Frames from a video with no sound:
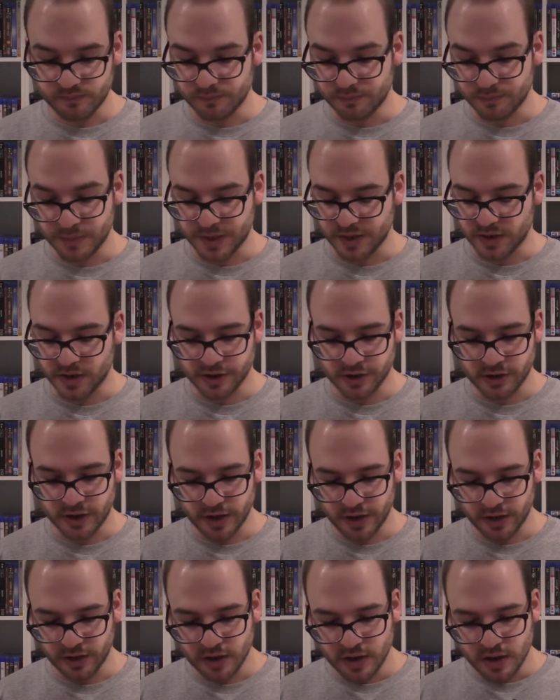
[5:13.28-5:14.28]
Midnight
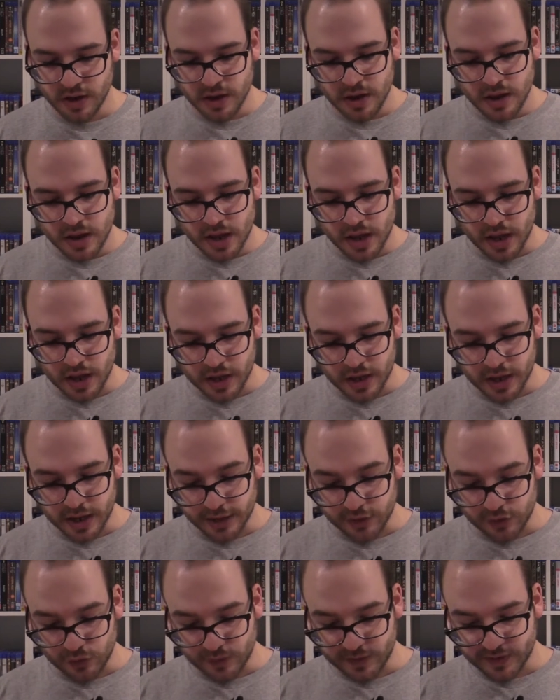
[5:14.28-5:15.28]
Eye,
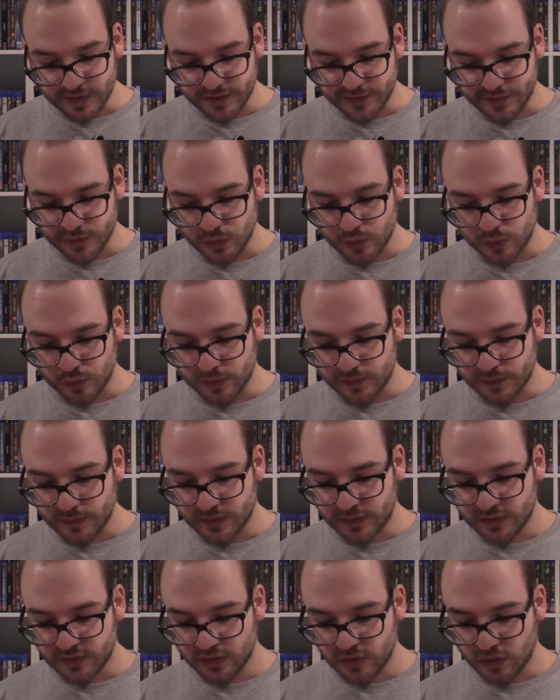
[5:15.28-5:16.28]
a new interview with
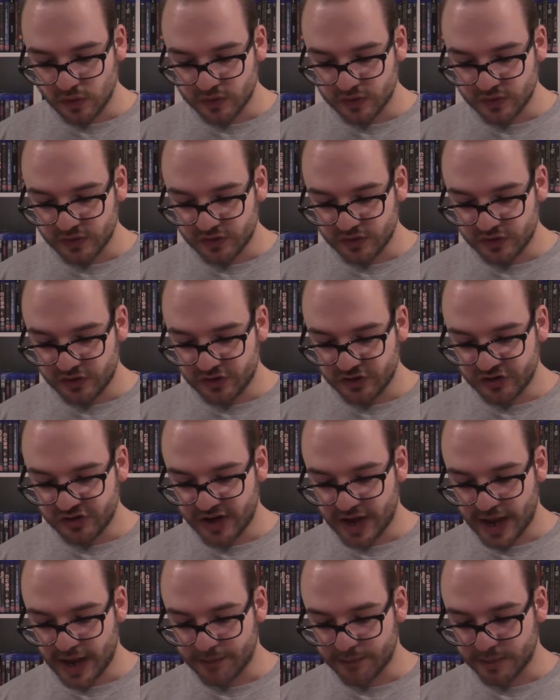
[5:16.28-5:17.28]
Scott
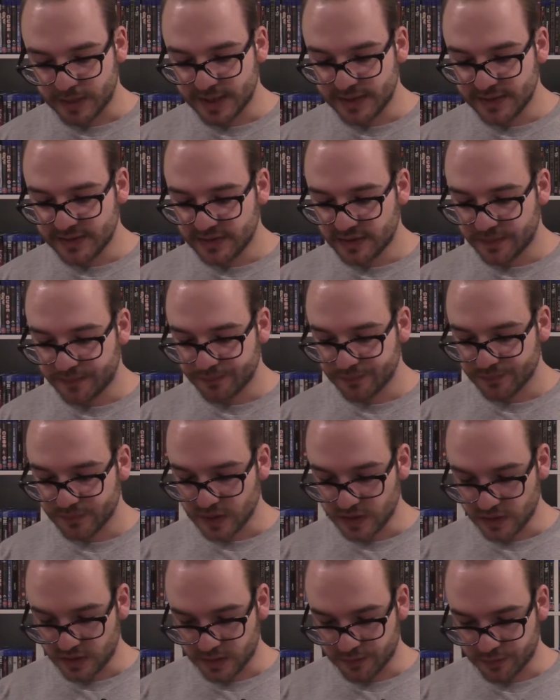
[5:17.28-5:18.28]
Chambliss,
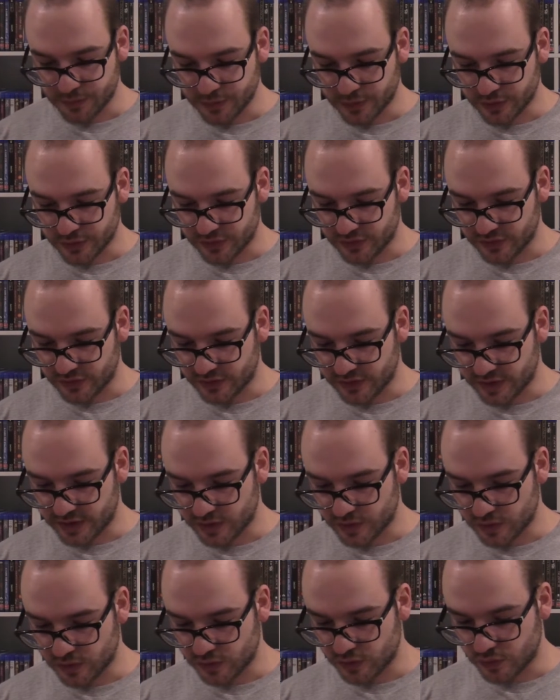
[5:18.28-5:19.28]
the production
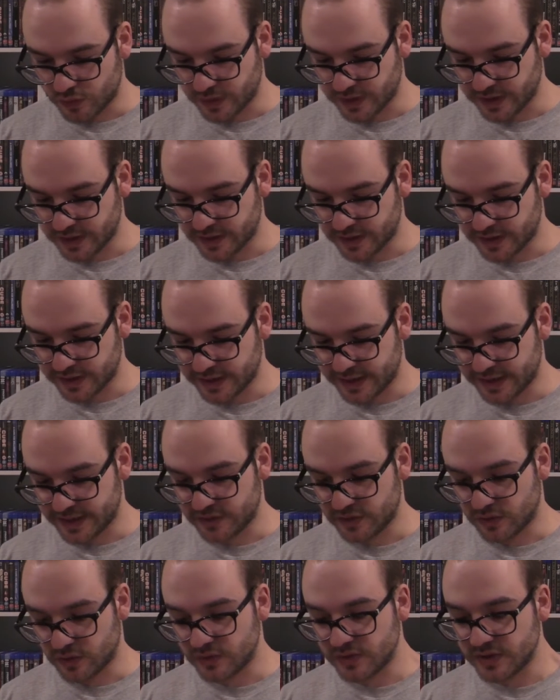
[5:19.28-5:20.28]
designer on
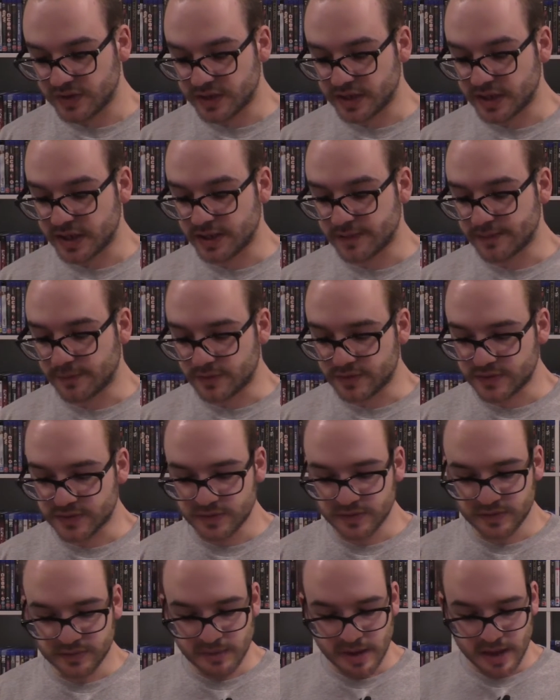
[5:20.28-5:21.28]
2019's Godzilla King of
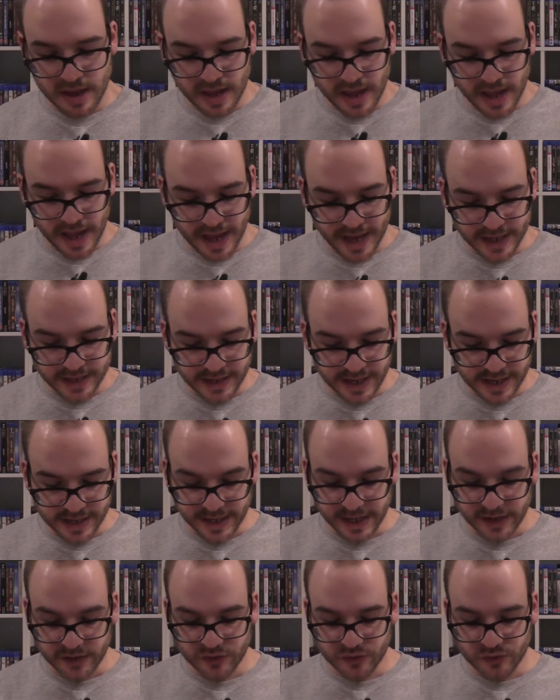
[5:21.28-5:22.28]
Monsters, and an
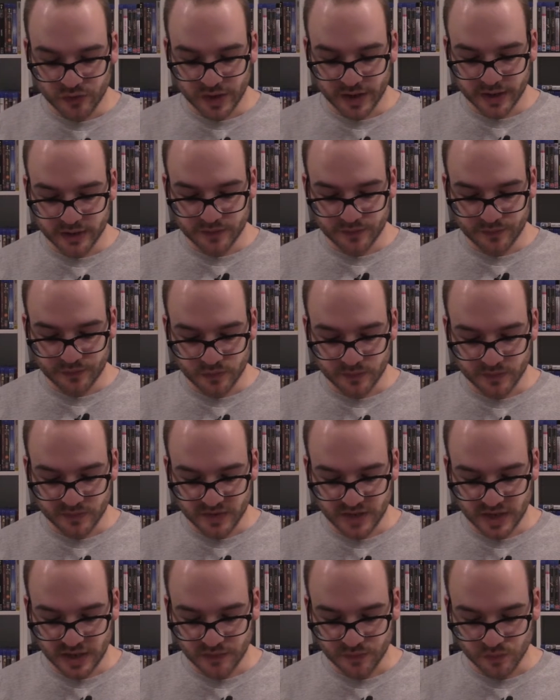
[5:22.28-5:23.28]
extract from
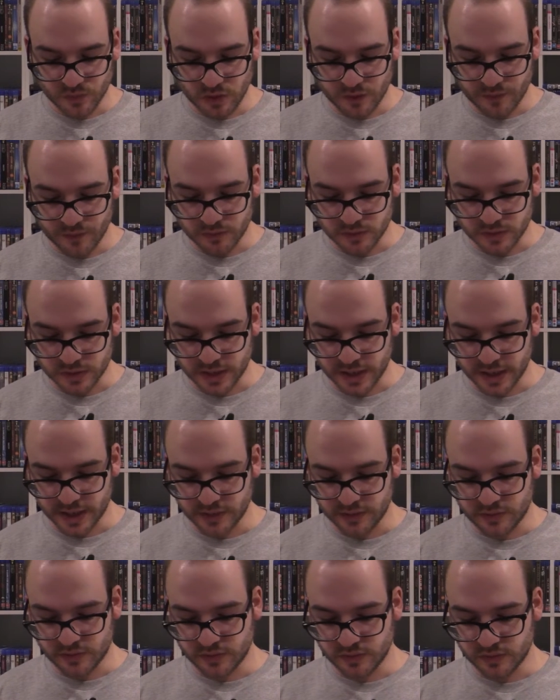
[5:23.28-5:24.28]
Steve Riffee and
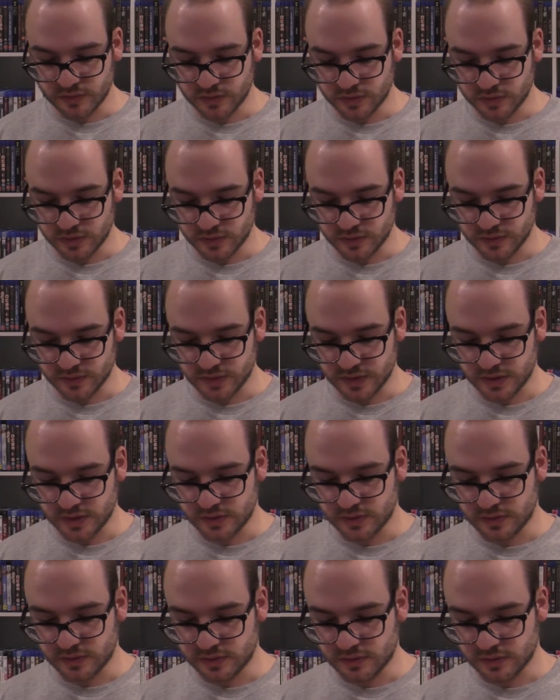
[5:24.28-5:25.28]
Ed
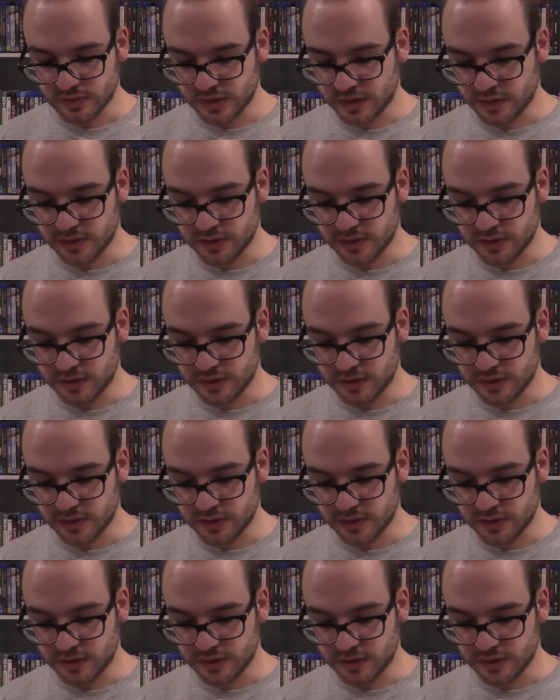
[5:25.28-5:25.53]
Godziszewski's,